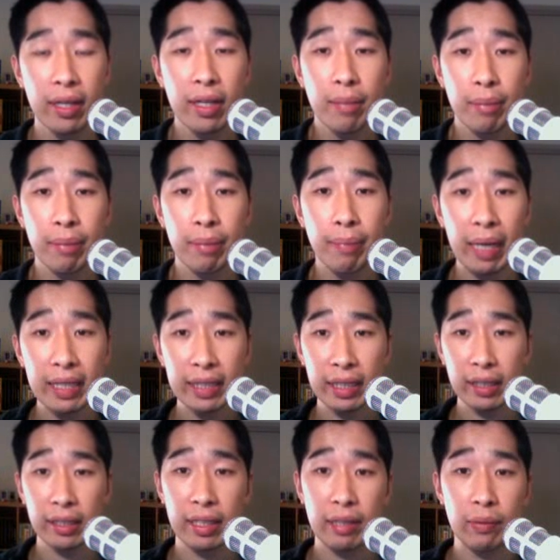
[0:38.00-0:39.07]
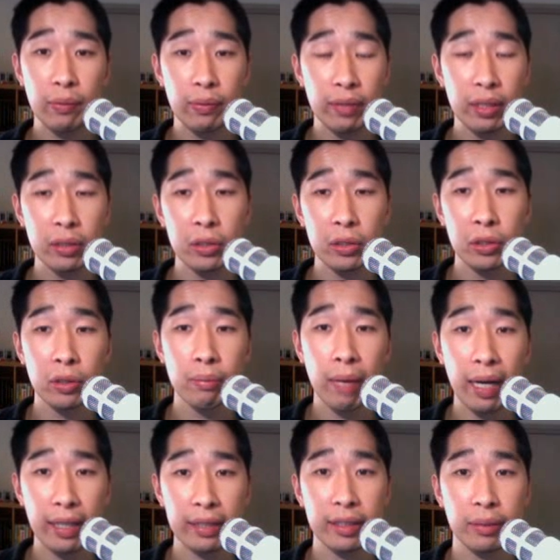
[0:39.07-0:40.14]
But basically, there was two
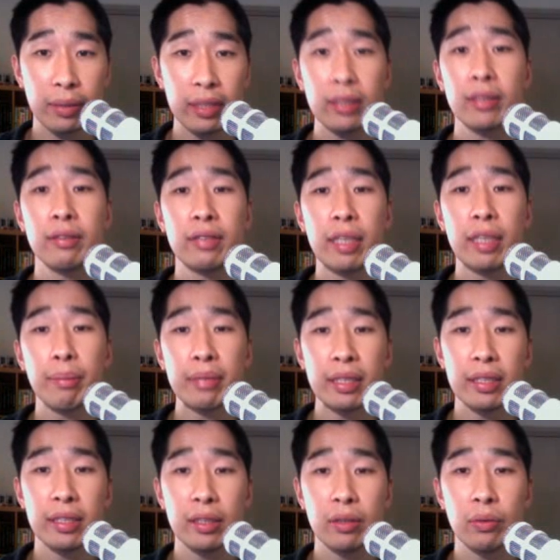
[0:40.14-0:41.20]
markets that we could have jumped into.